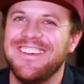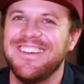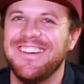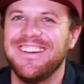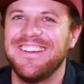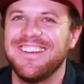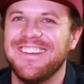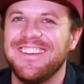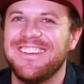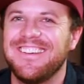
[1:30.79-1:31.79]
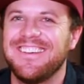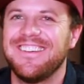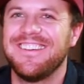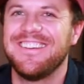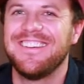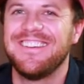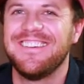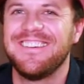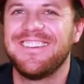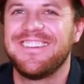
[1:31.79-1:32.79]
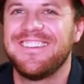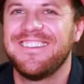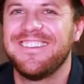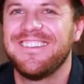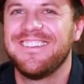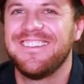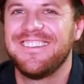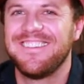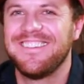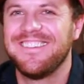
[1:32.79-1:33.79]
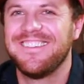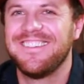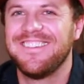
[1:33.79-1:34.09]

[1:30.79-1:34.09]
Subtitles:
(silent)